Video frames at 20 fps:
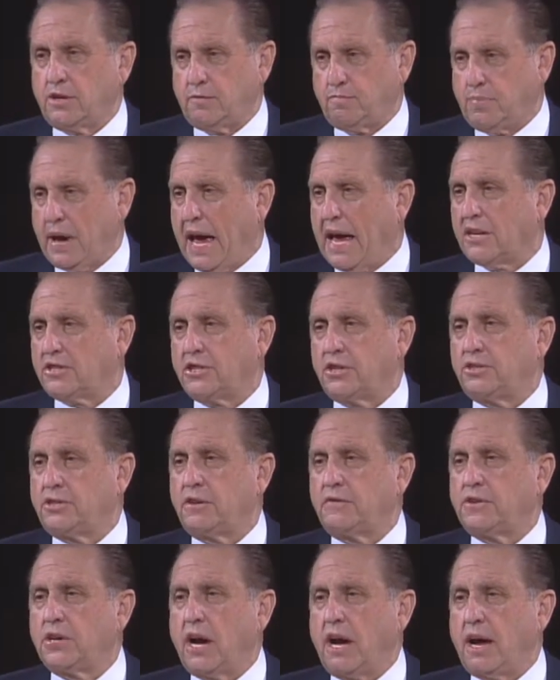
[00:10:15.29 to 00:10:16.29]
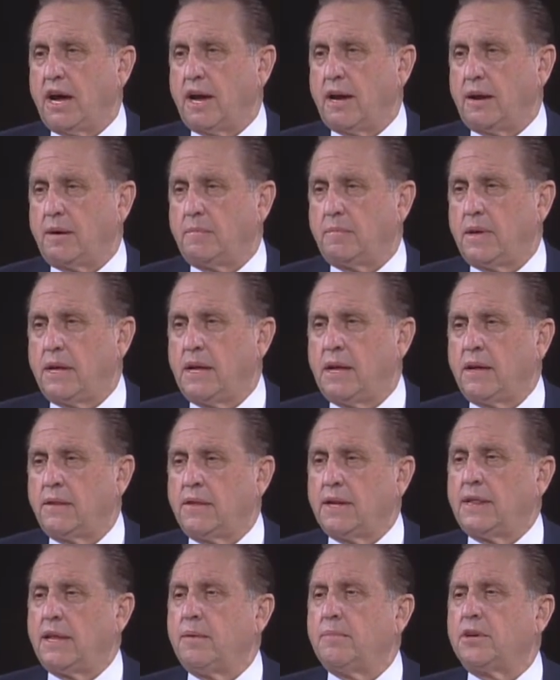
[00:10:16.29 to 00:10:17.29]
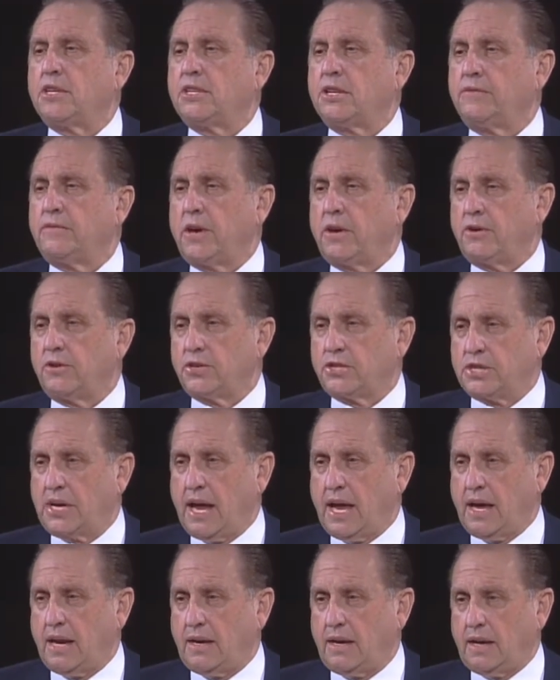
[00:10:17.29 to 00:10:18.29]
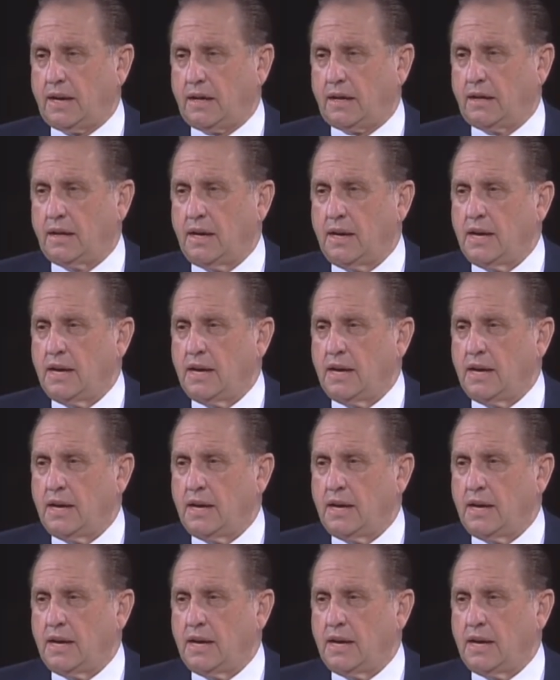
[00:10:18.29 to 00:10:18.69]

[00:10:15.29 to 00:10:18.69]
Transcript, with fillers: passage of time, the limits of understanding,